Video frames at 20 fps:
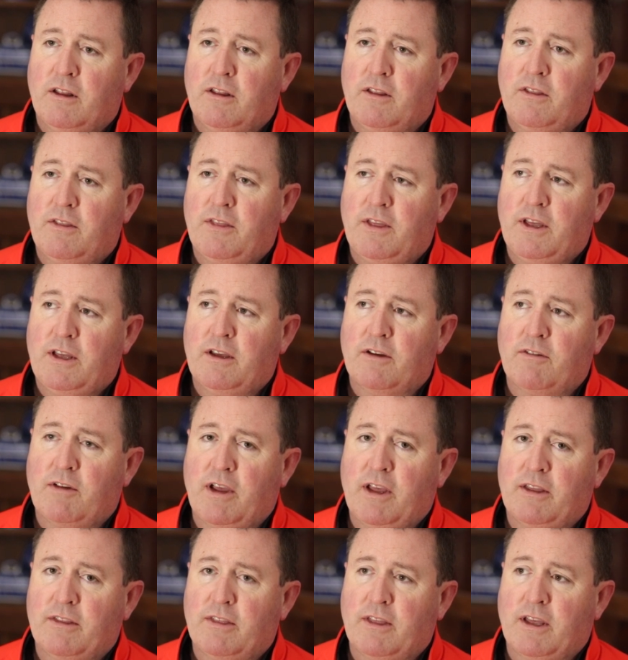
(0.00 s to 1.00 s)
think of
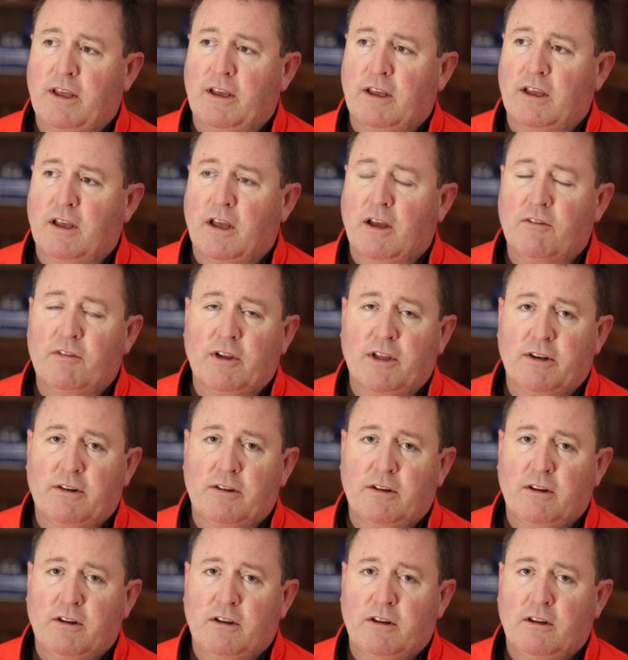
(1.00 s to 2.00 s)
anything of
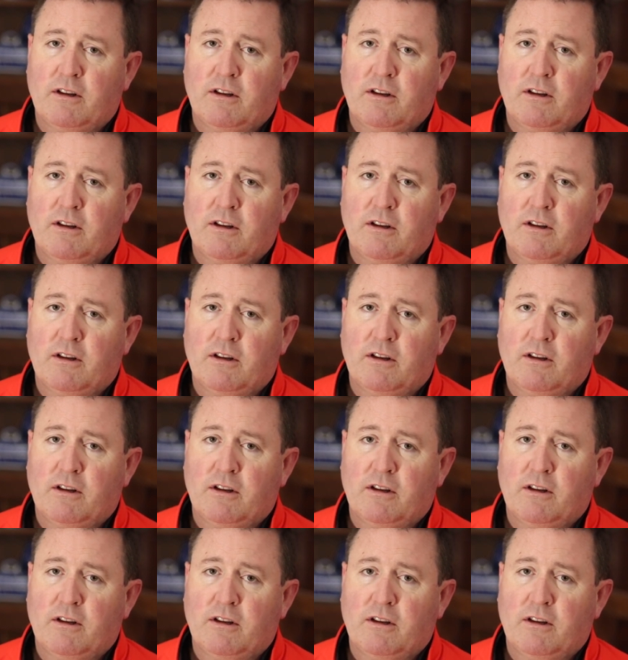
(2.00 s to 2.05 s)
it